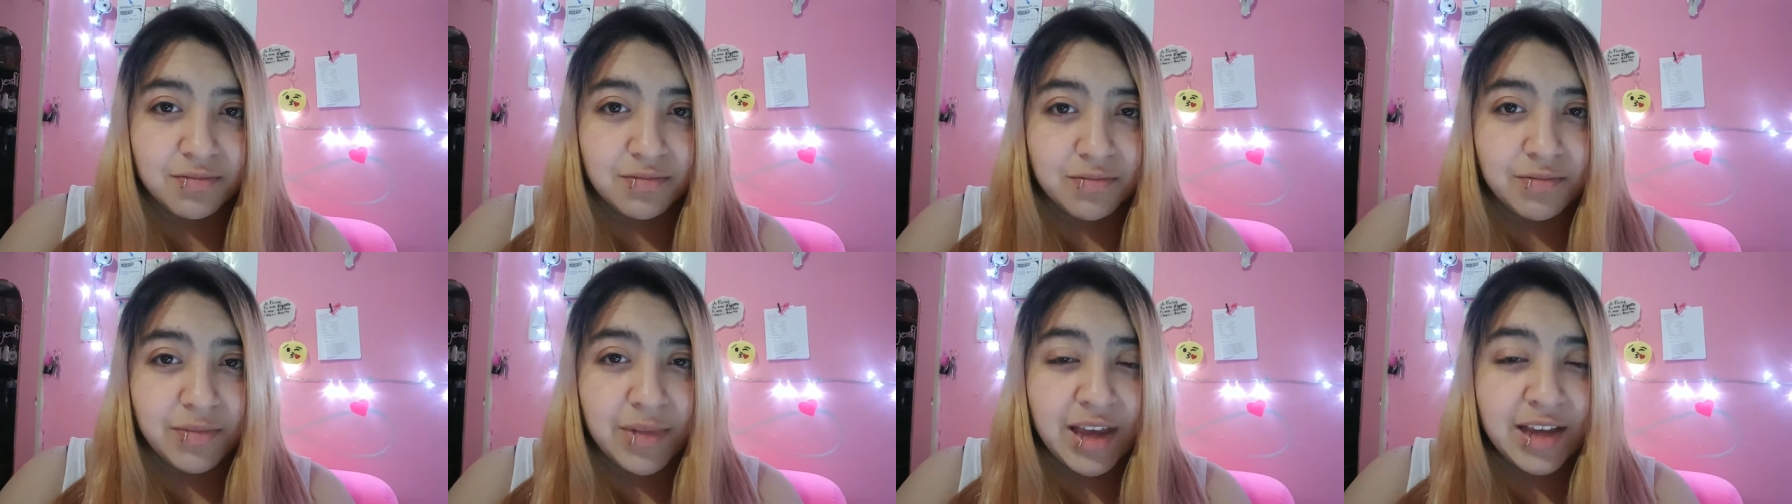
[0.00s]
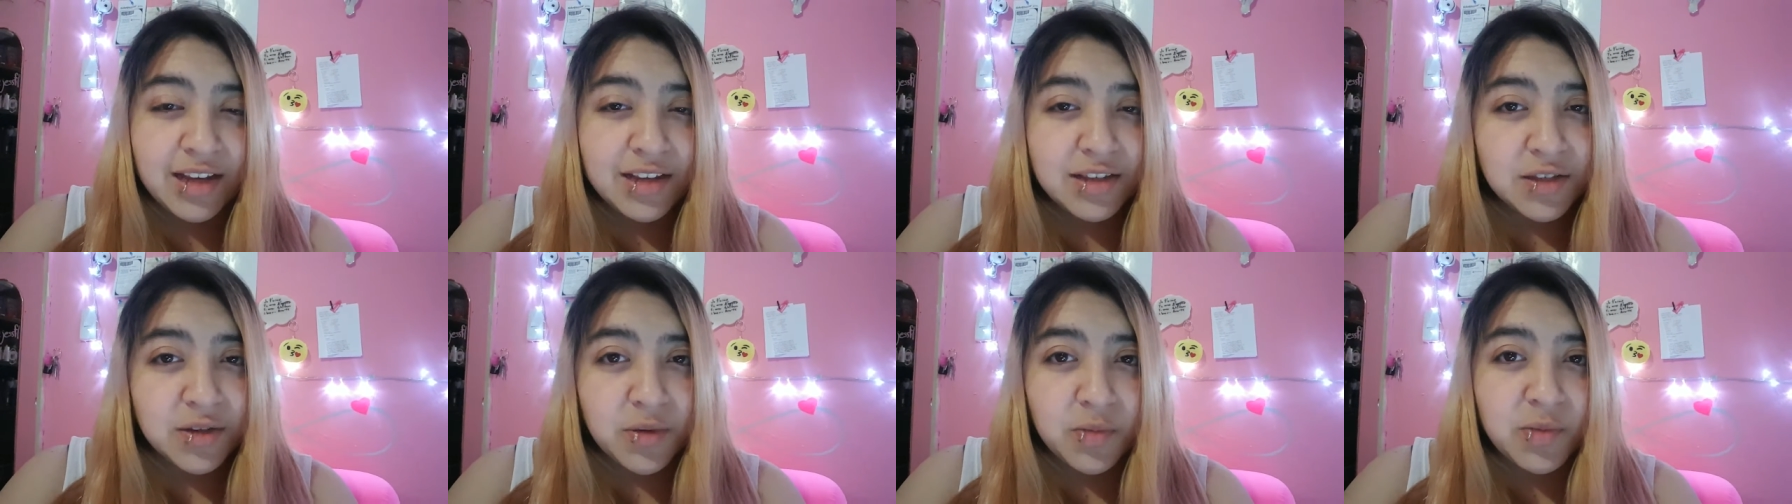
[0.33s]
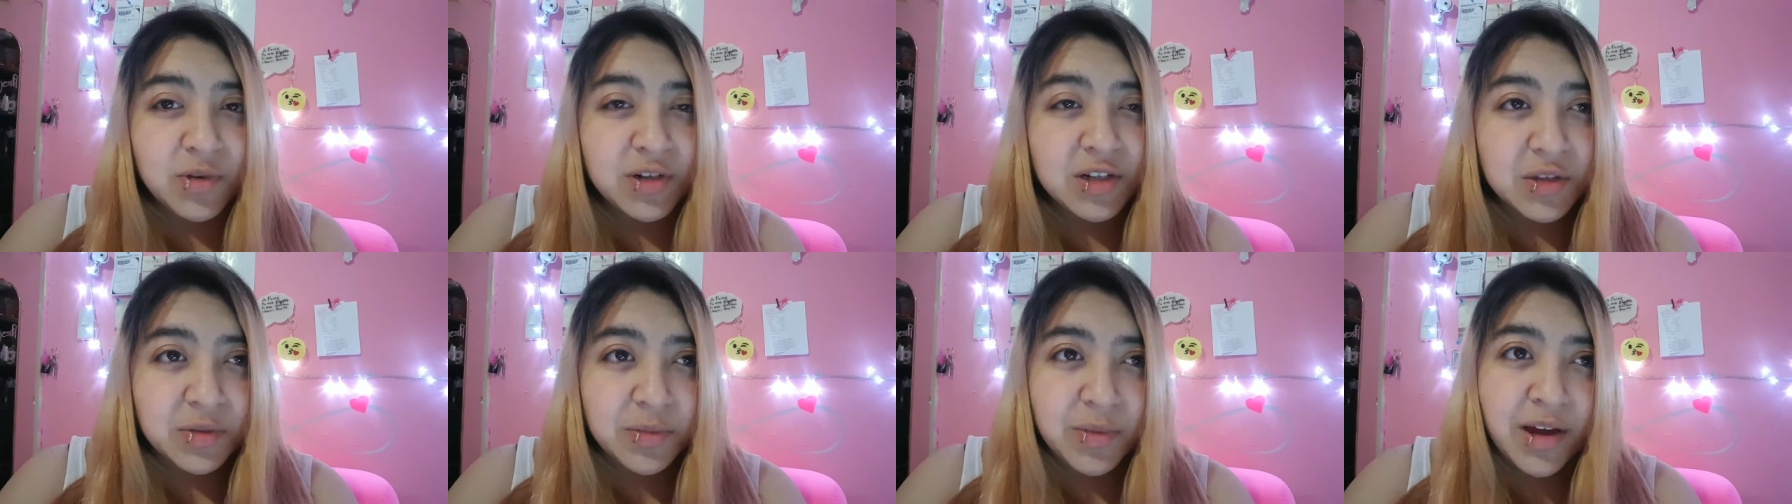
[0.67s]
make
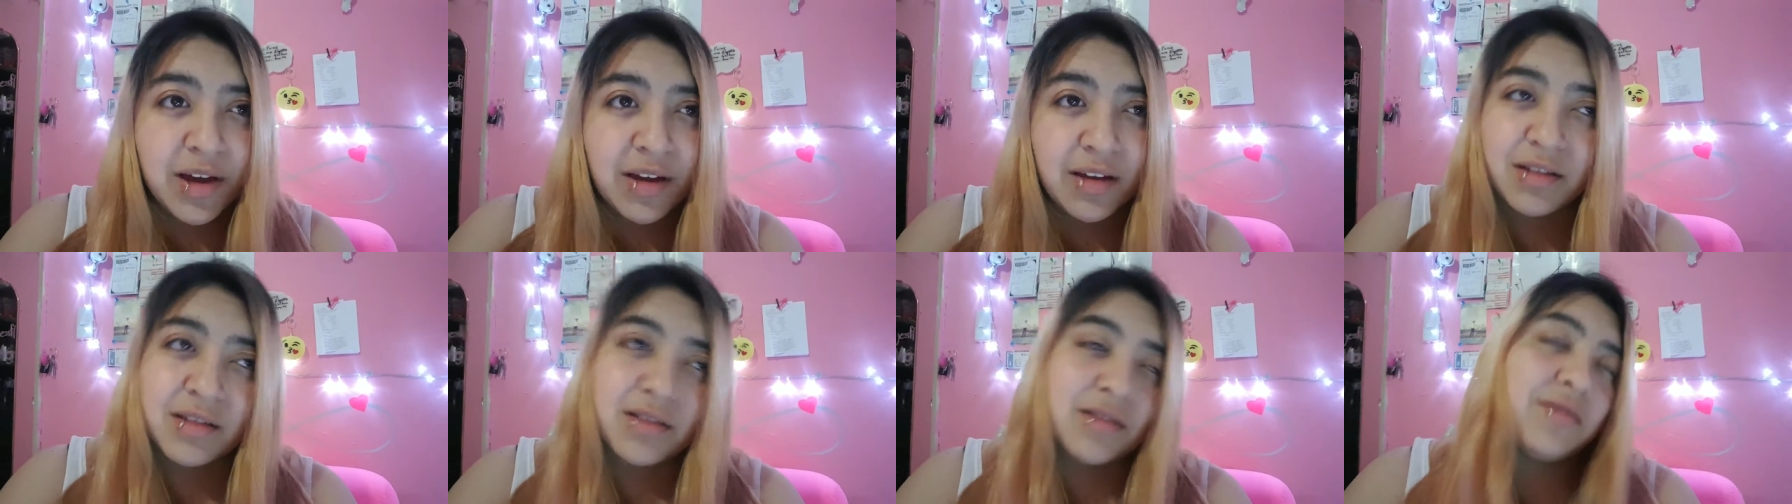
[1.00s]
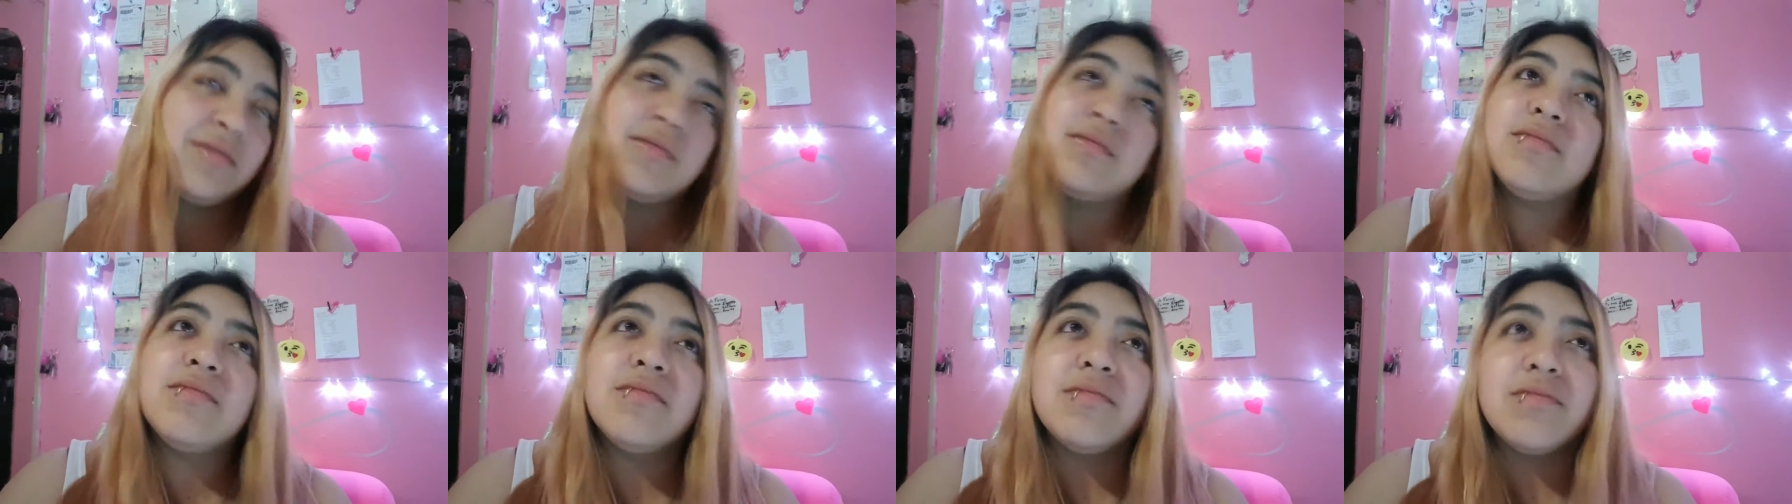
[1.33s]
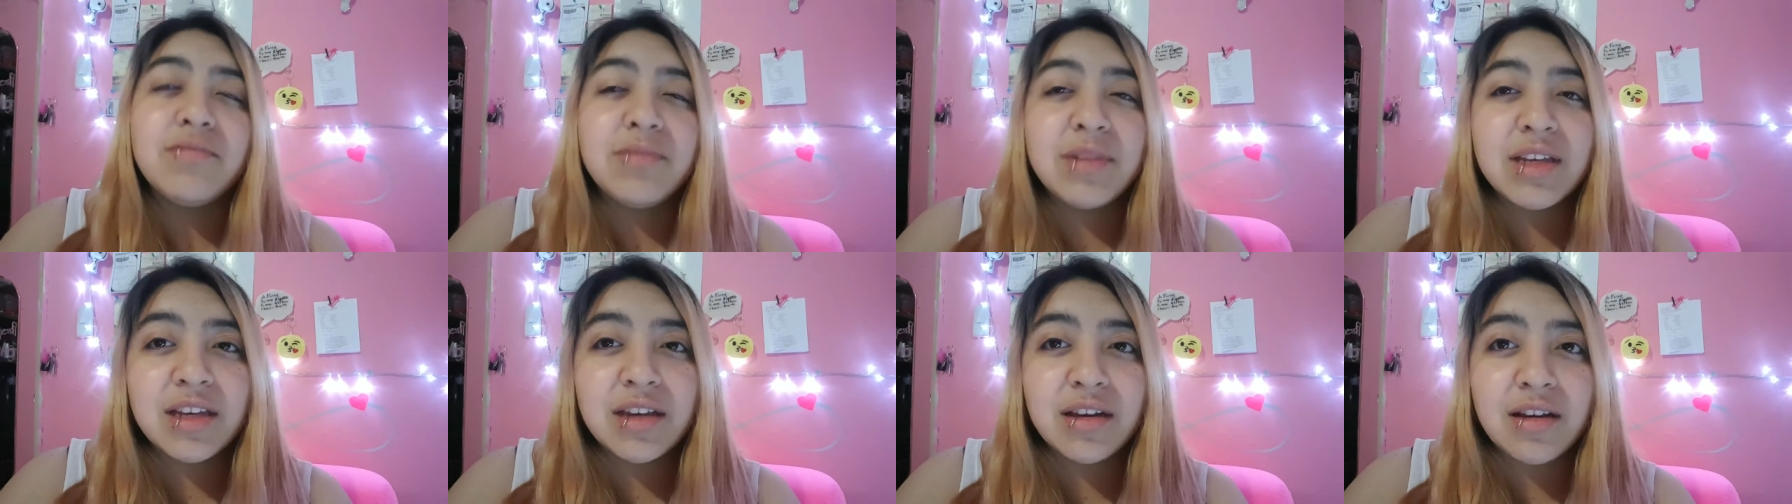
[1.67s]
someone smile
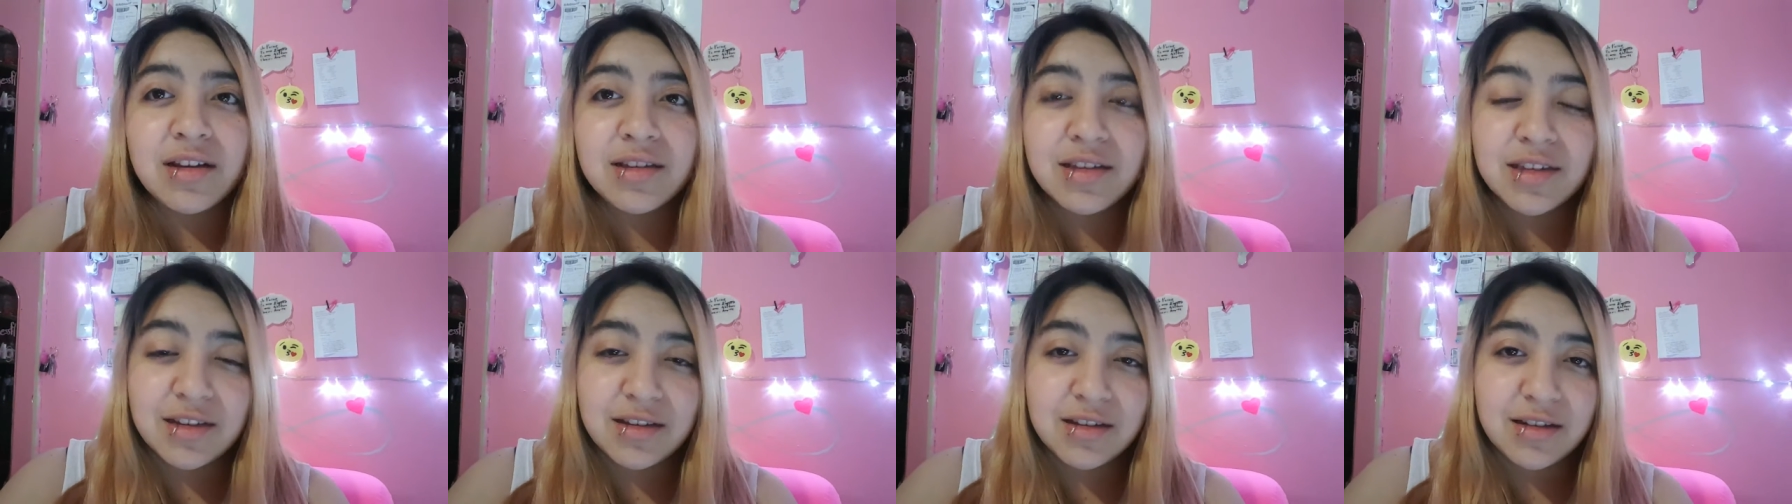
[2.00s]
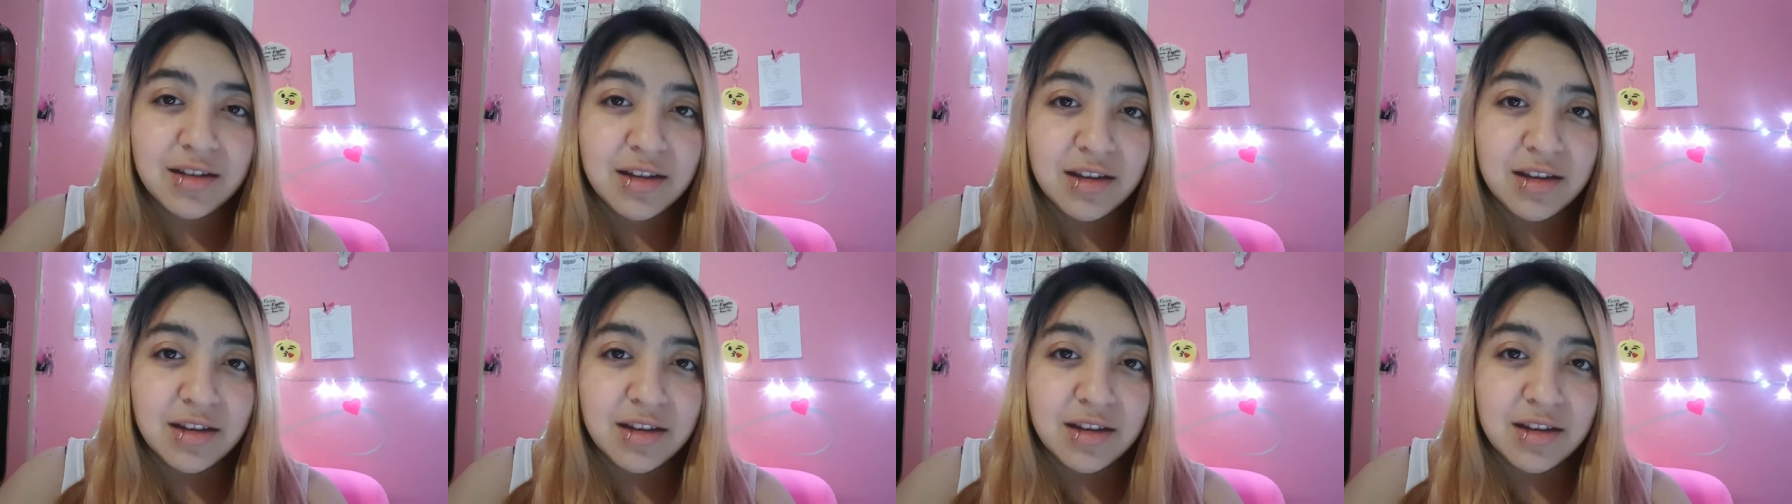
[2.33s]
because